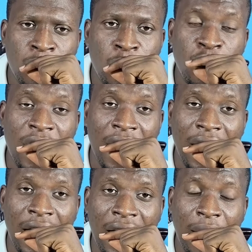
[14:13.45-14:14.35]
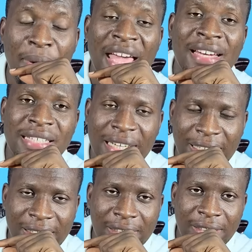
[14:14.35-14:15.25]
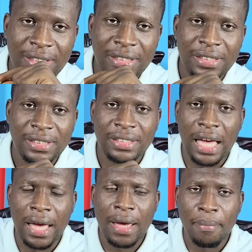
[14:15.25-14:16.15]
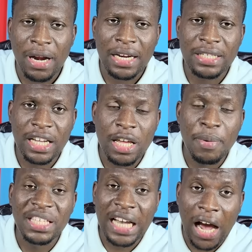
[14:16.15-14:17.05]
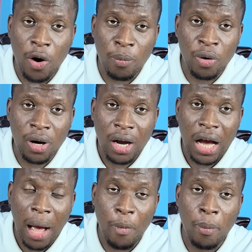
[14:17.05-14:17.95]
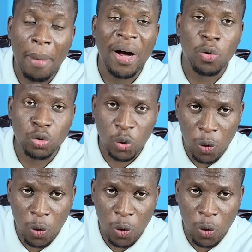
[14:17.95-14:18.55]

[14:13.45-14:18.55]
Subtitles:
Nia, a bad thing, say, Emranti, and he be jaomo, I'm on my back.